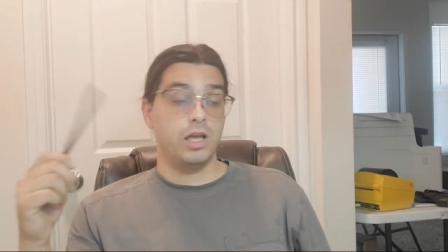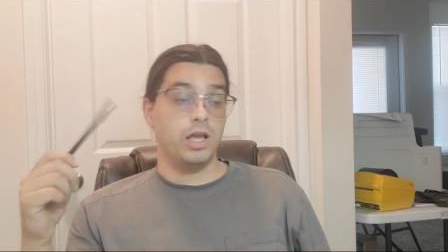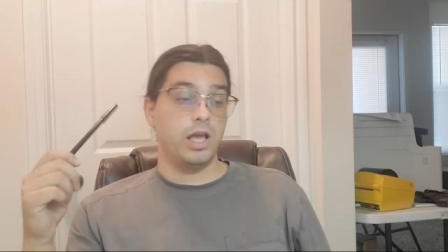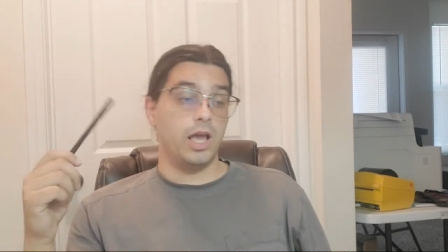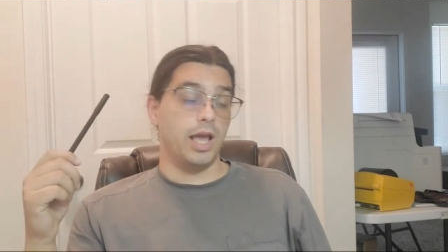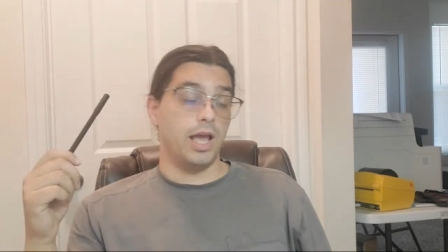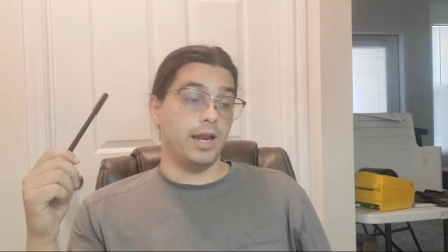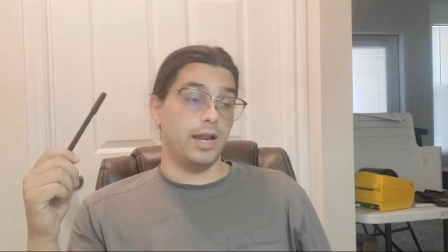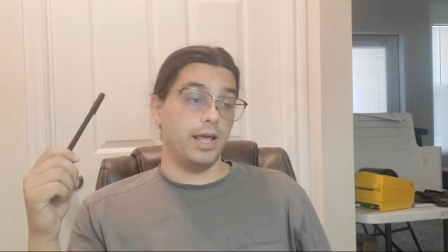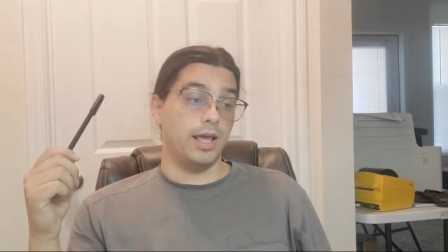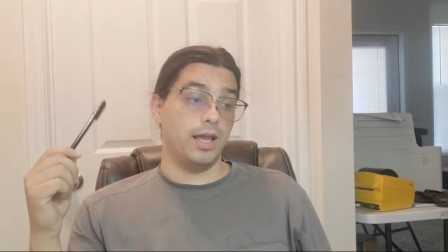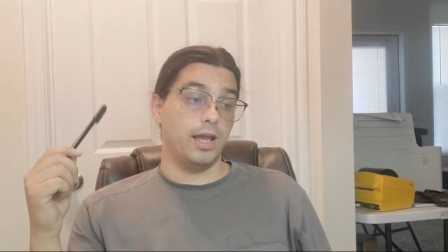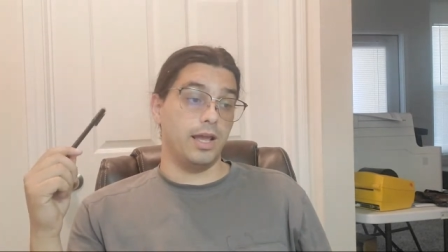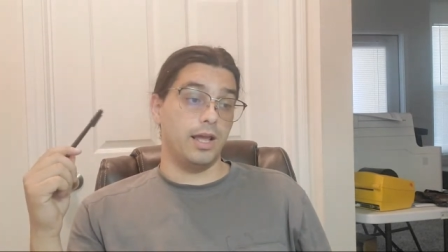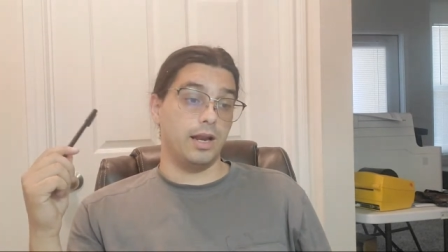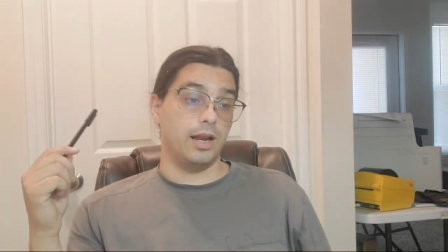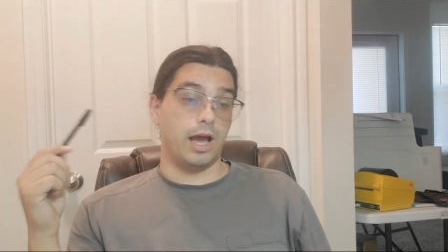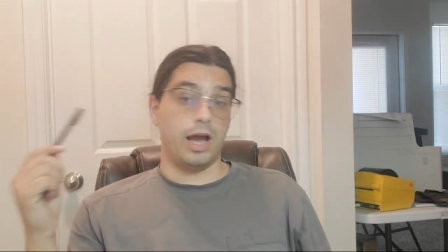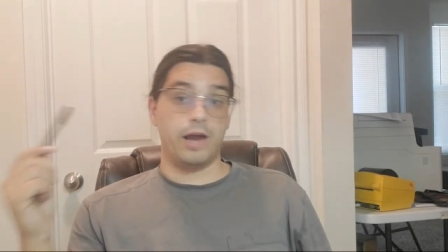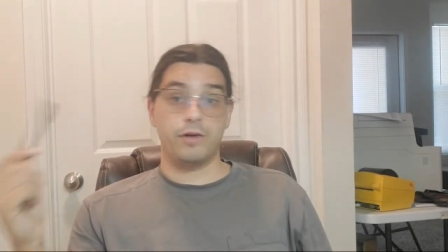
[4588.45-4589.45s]
And
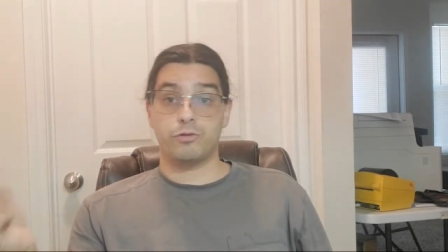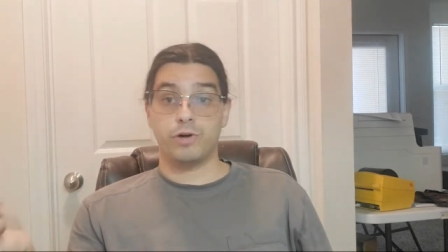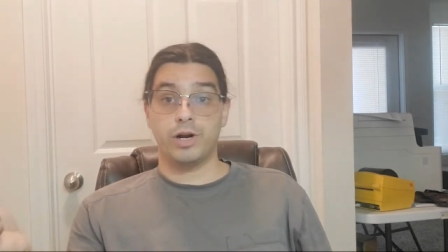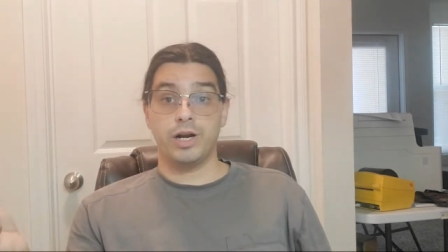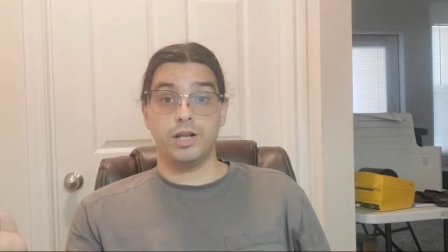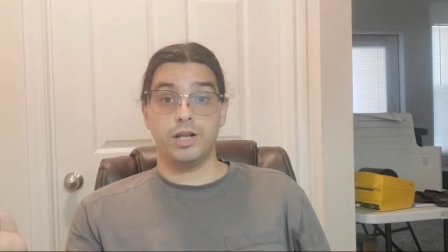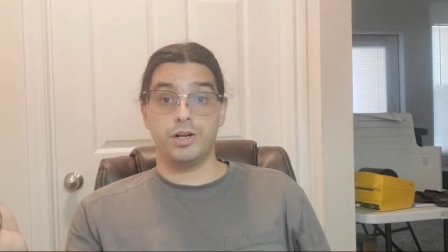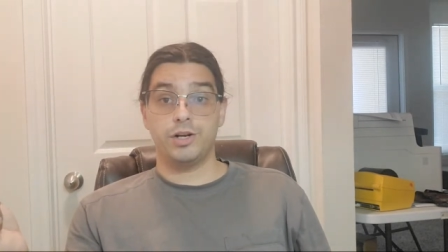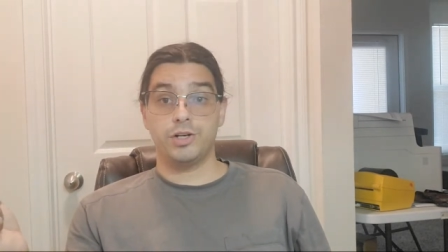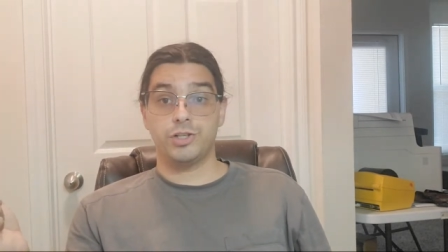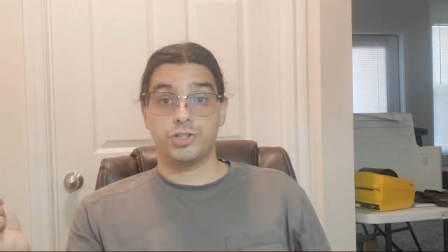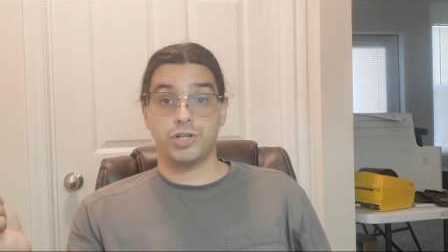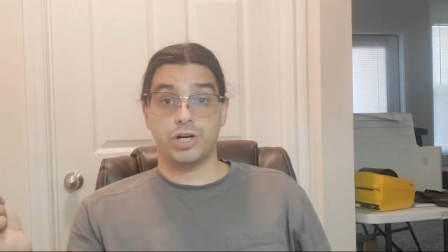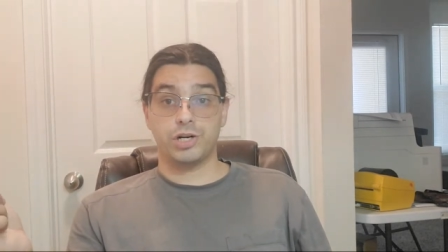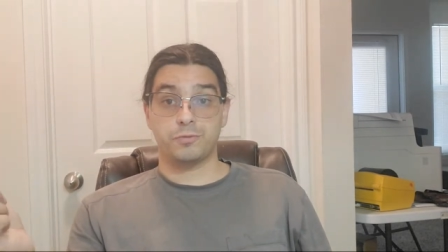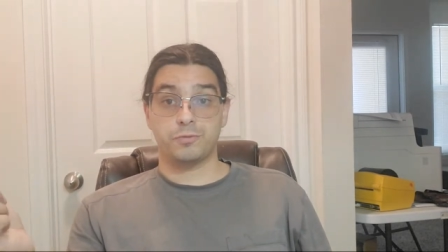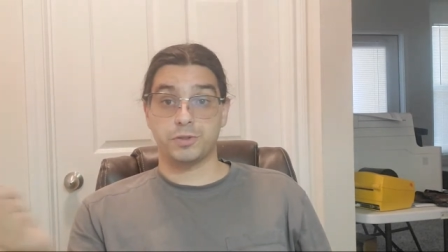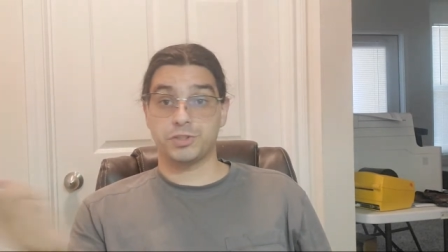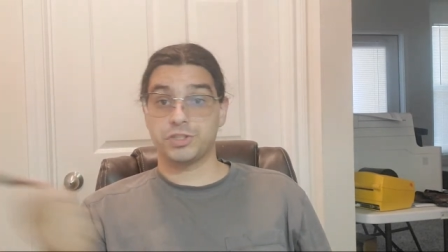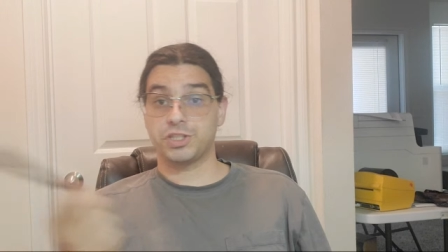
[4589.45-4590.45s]
then I rented a
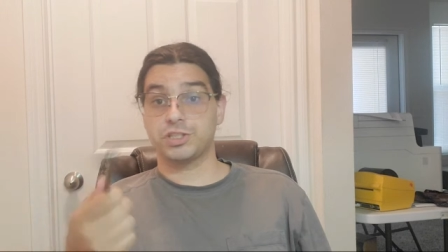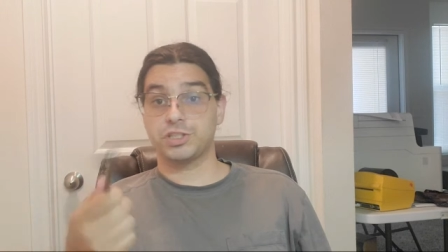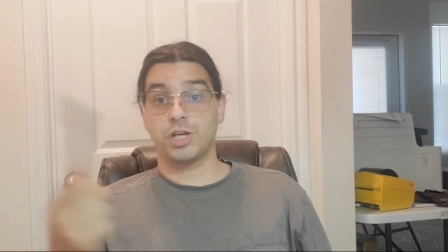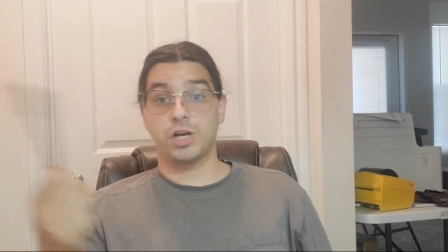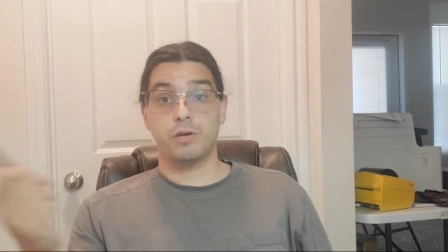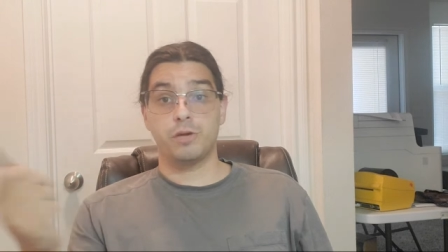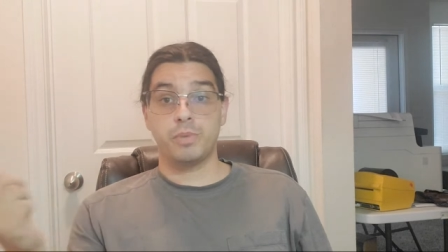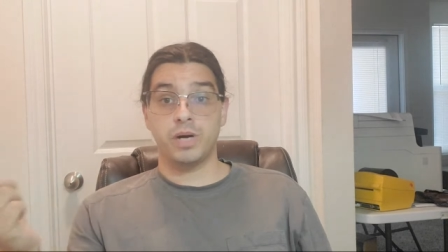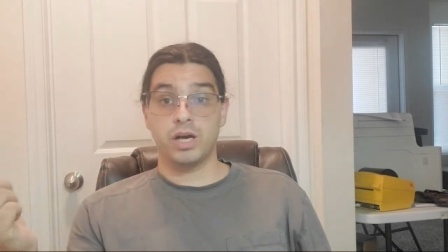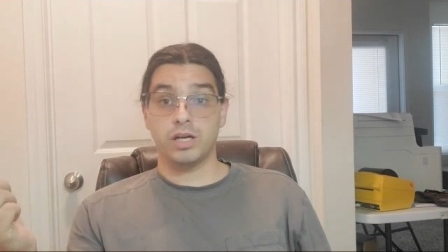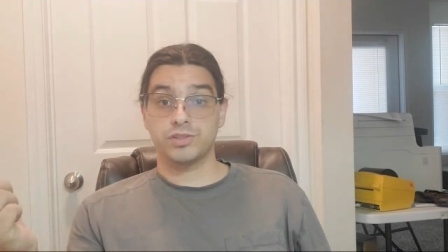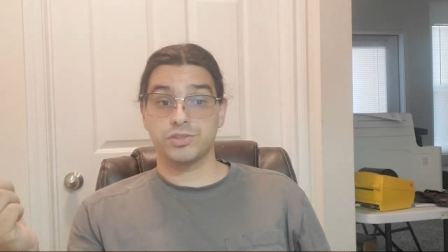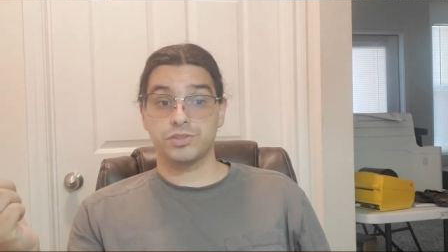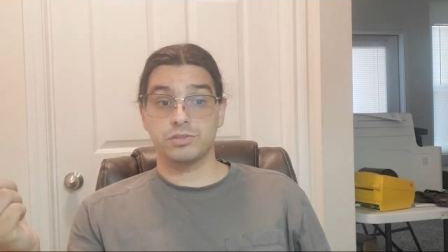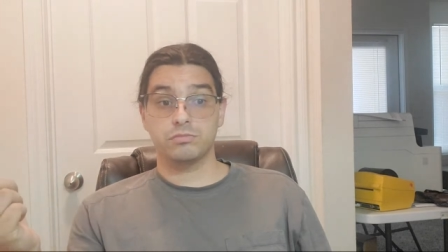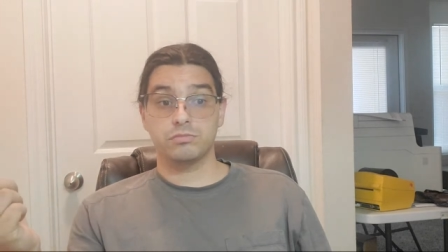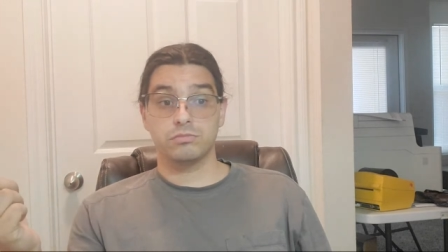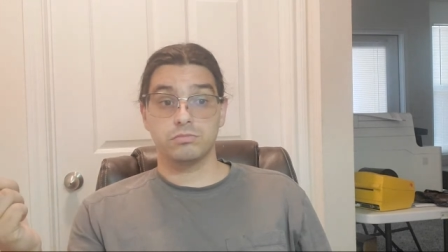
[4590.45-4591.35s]
truck for $600.